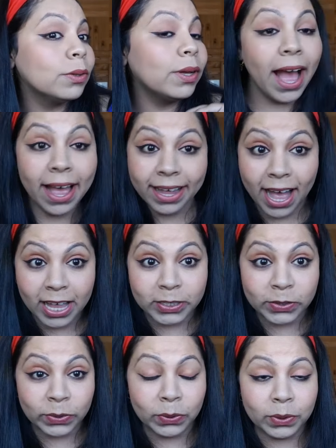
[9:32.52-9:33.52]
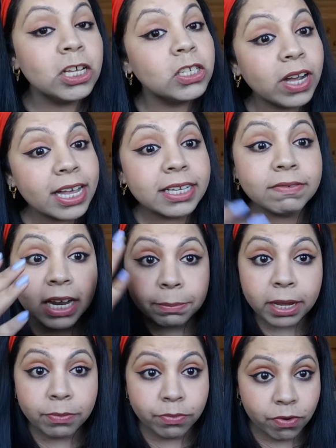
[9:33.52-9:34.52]
Hi guys, so guys, I've done
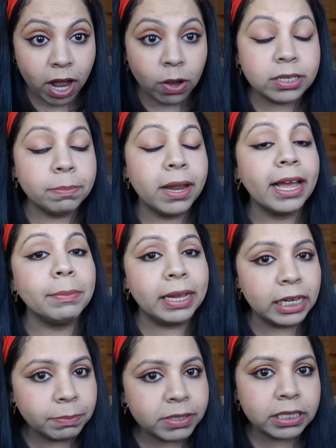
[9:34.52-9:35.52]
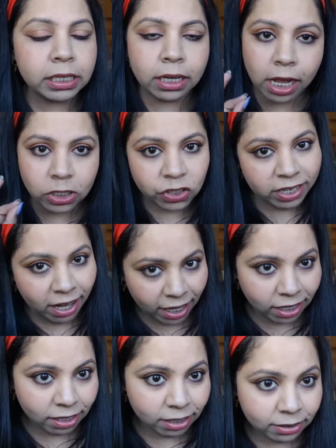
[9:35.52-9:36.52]
my brows, applied my lipstick, kajal,
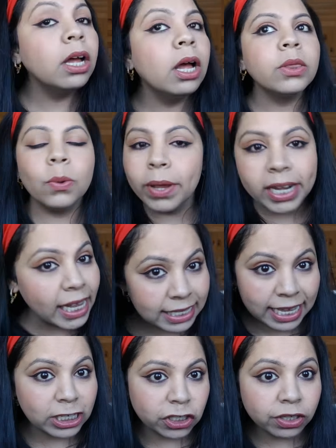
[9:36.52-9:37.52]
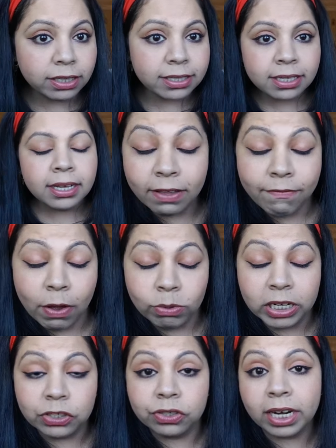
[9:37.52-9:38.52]
liner, the very essentials, the
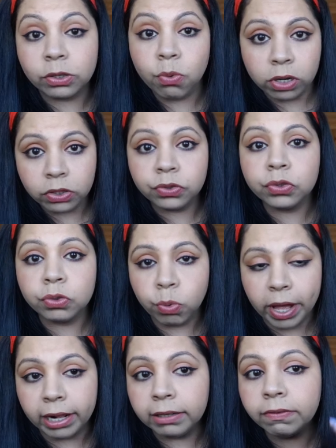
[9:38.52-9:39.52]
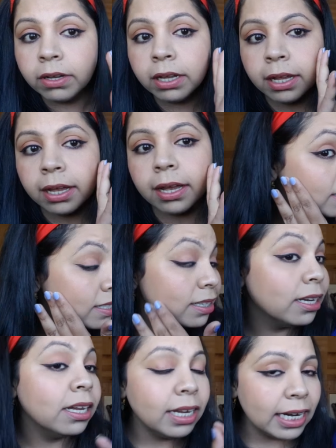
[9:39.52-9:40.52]
foundation at 11:45, and
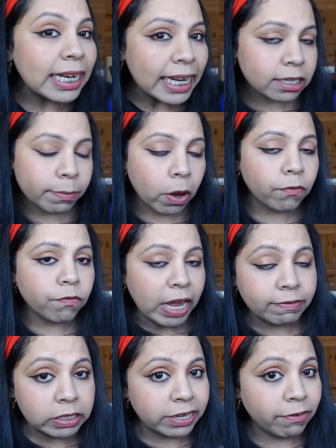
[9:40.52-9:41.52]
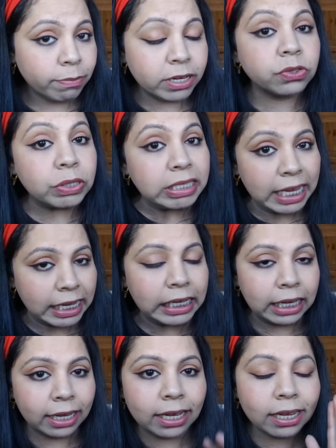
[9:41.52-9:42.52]
it takes about 5 to 7 minutes to
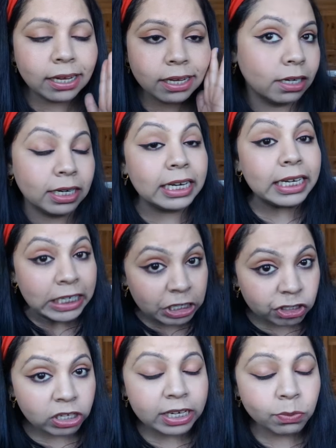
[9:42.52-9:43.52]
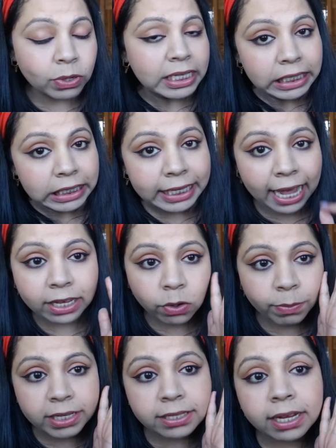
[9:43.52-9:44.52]
settle in. Initially it was a little tacky
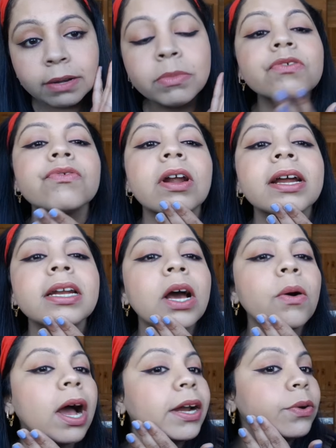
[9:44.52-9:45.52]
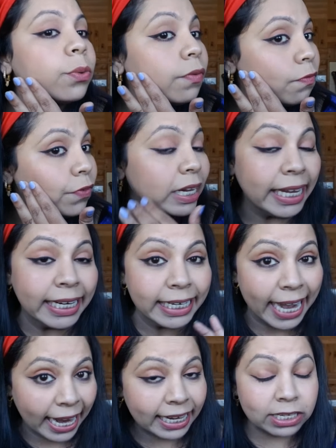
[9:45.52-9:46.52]
on my skin, but right now I don't feel any
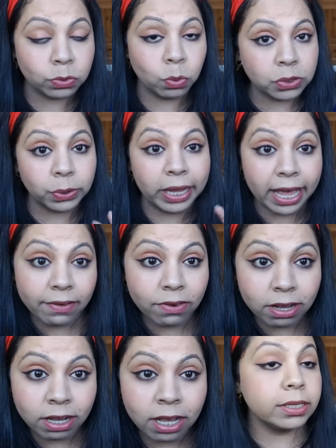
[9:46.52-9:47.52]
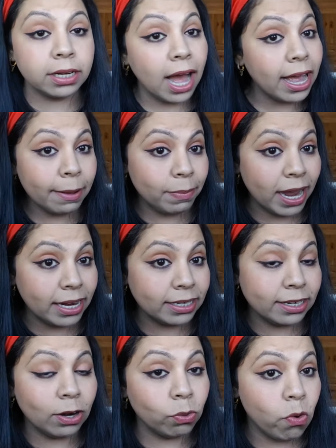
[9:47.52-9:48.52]
tackiness whatsoever. I applied
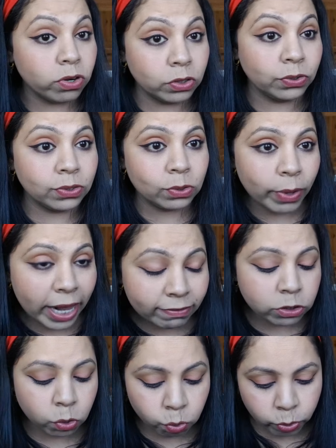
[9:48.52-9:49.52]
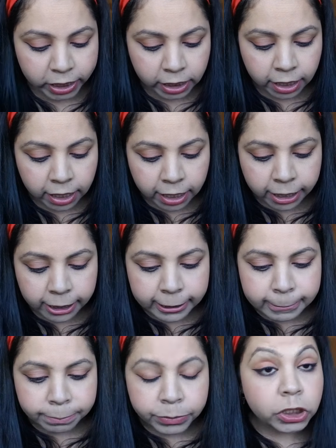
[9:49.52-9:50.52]
it around 11:45, so we'll
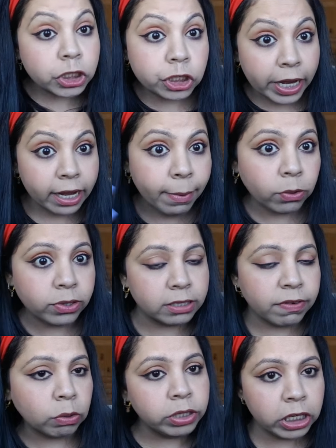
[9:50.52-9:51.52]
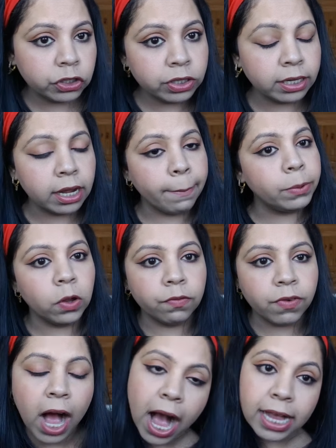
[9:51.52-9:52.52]
check about this foundation in a couple
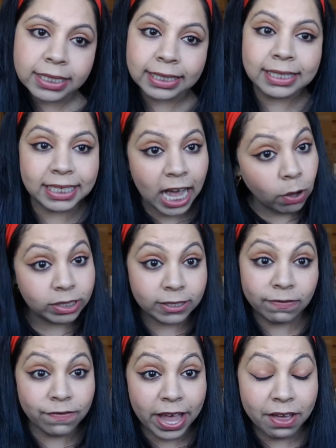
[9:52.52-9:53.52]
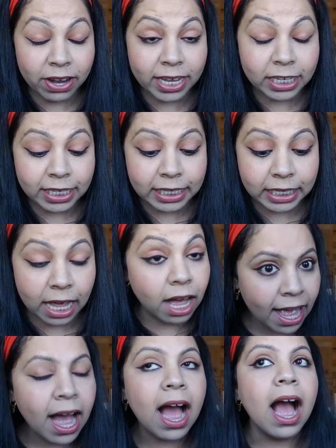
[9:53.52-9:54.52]
of hours and see how it's faring. Yeah,
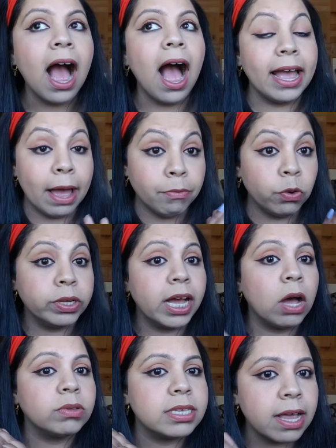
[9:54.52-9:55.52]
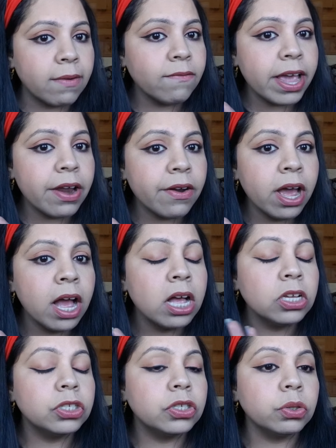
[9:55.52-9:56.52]
I am going out somewhere,
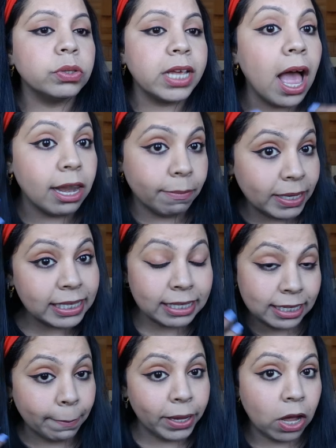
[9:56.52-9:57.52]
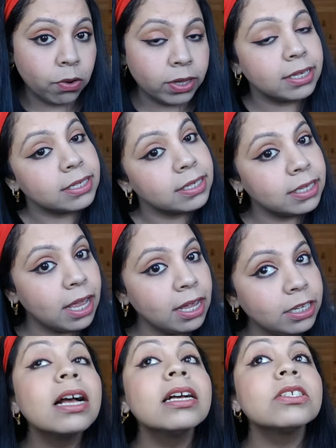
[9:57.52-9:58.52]
so yeah, I'll be stepping out in the sun.